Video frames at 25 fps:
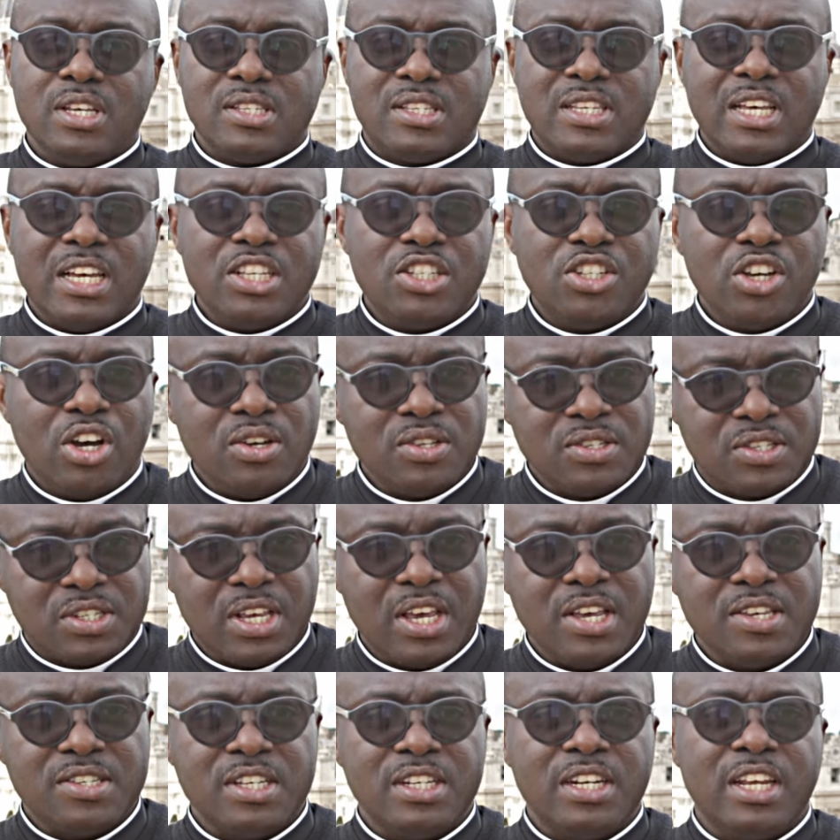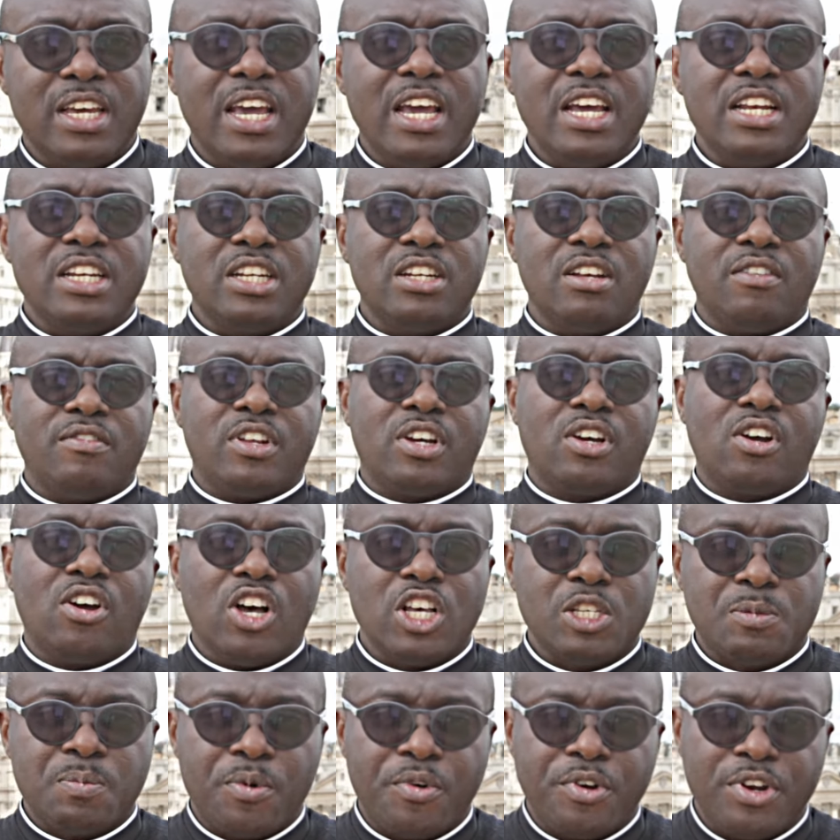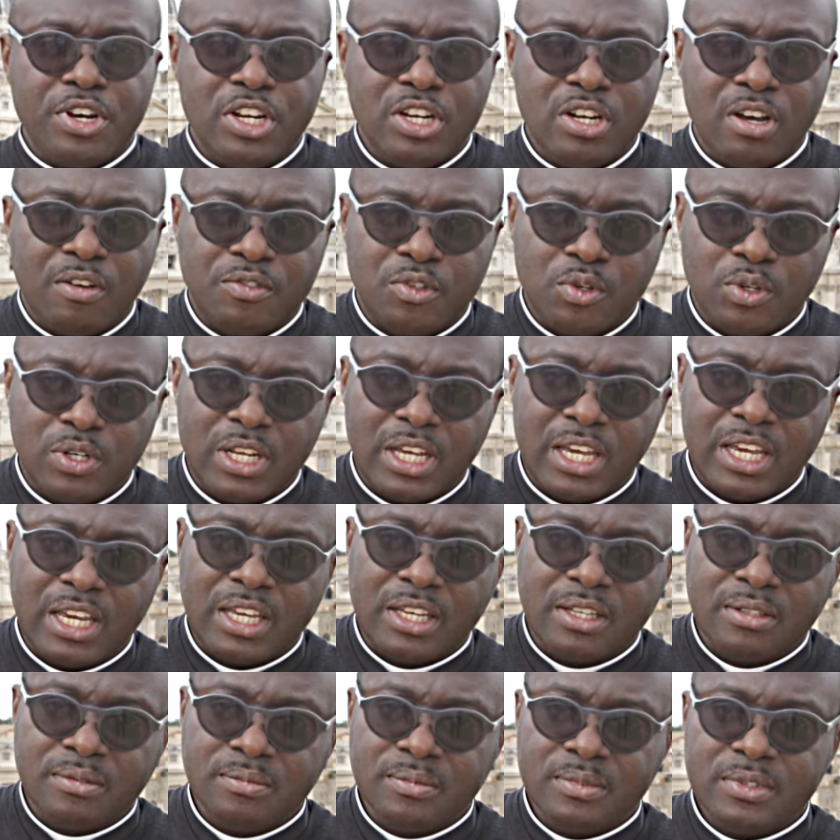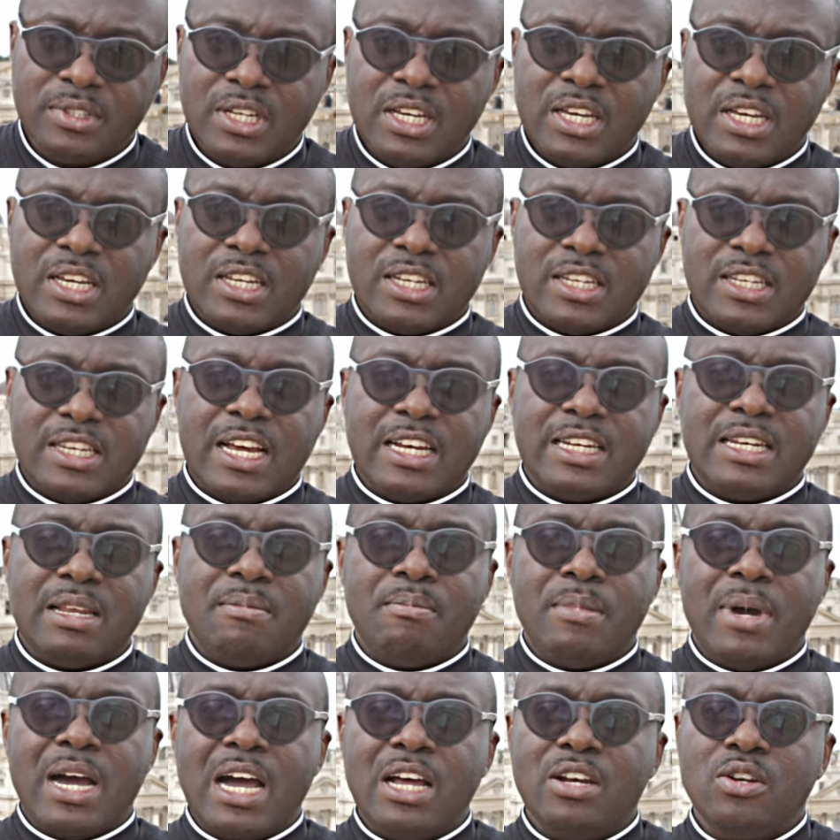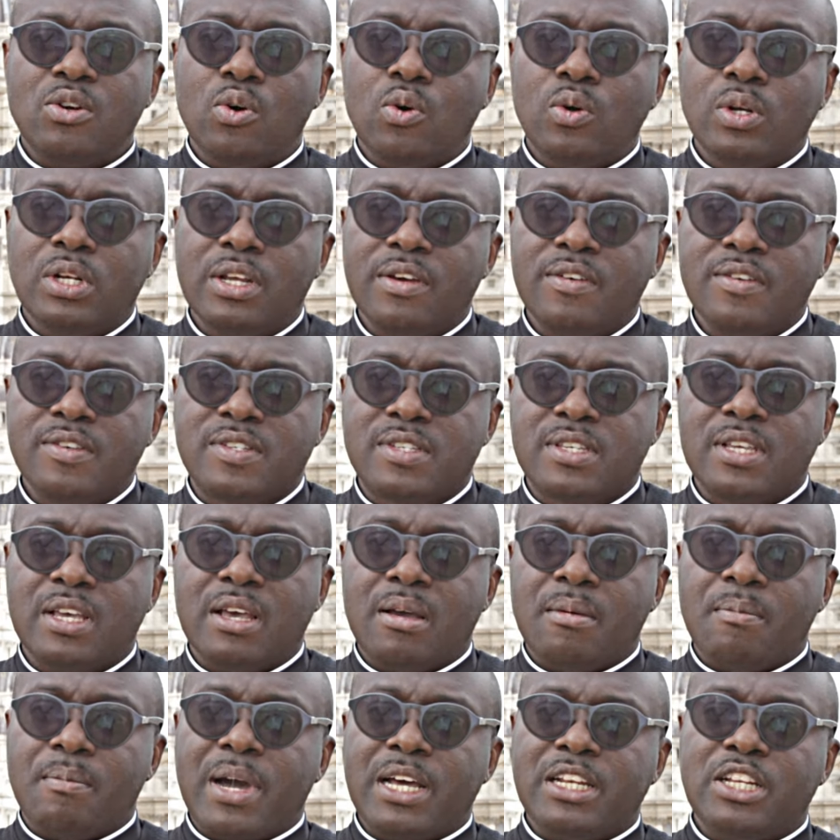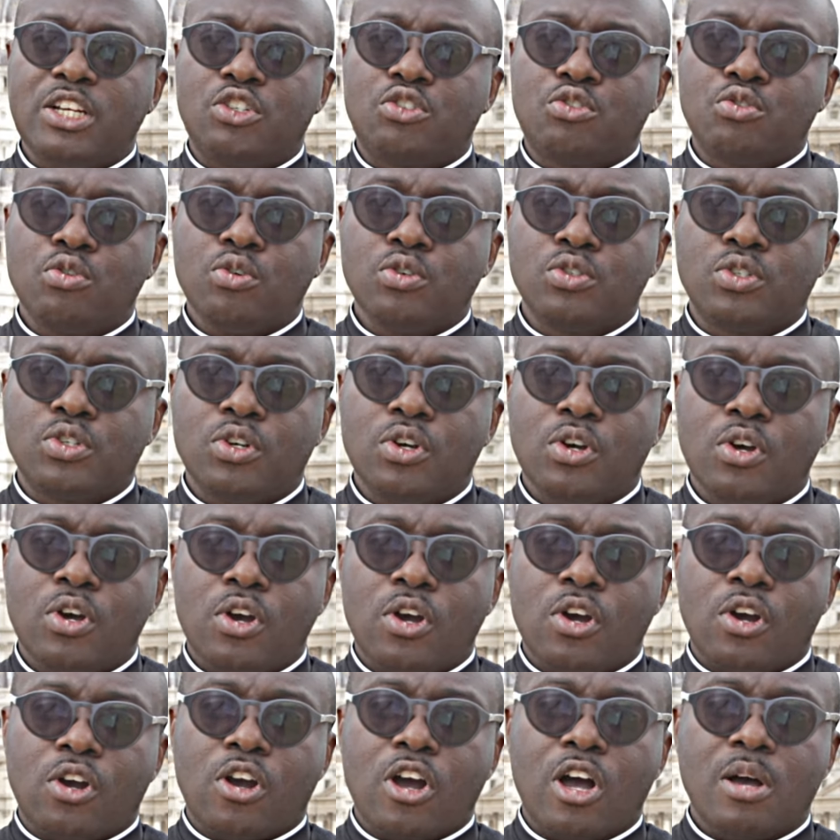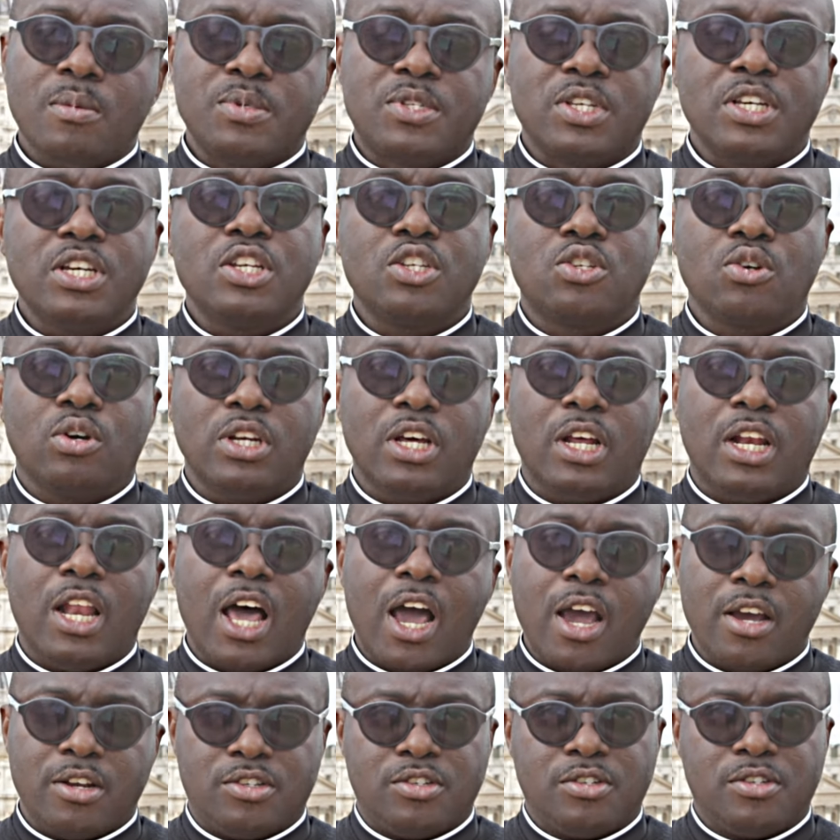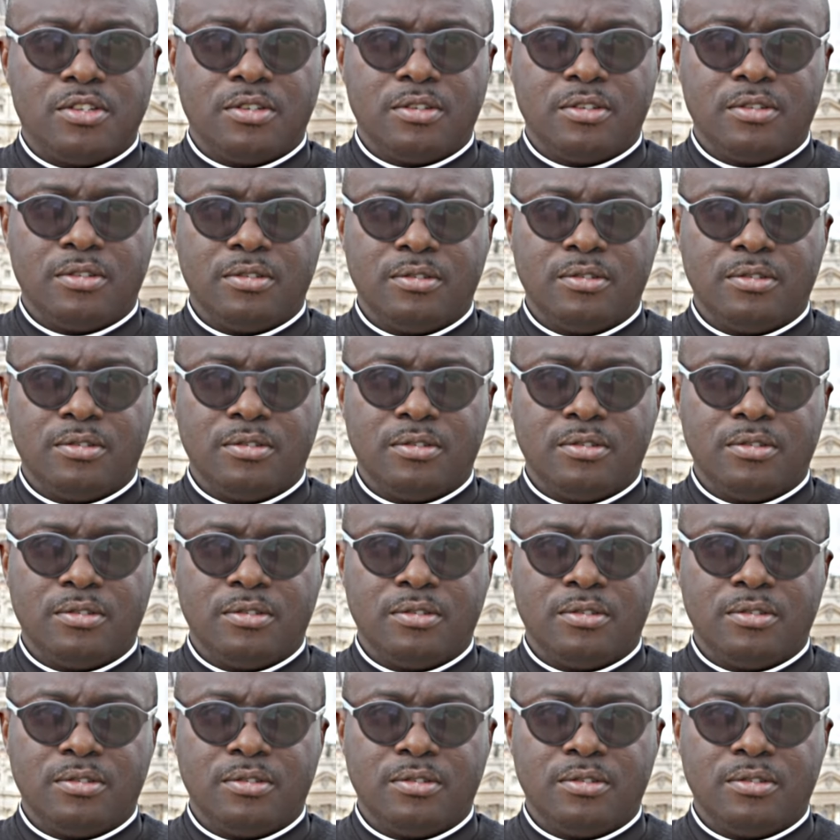St. John says in the ending of the Gospel reading of today that the man who lives by the truth comes into the light.